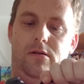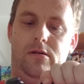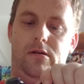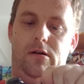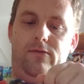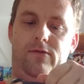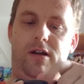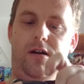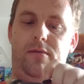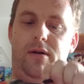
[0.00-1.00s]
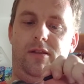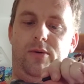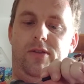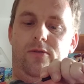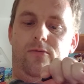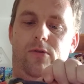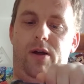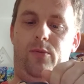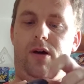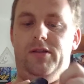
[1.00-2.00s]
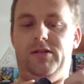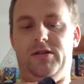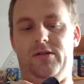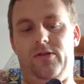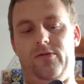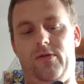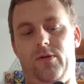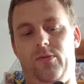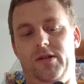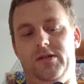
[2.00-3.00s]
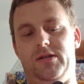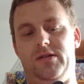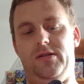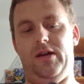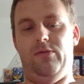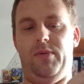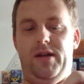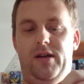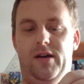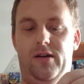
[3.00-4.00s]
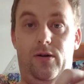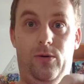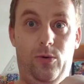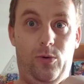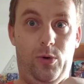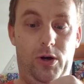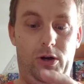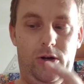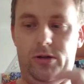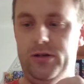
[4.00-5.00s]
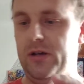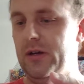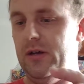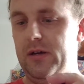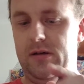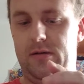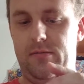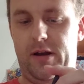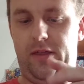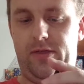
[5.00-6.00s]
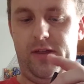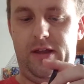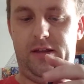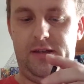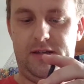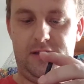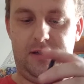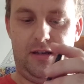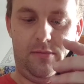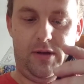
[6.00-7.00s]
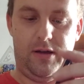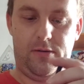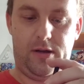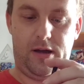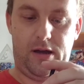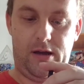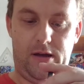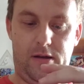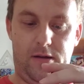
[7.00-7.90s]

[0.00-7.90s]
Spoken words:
Hopefully I'm undoing the right ones and not the wrong ones. That would be awkward, but I think this is going to be okay.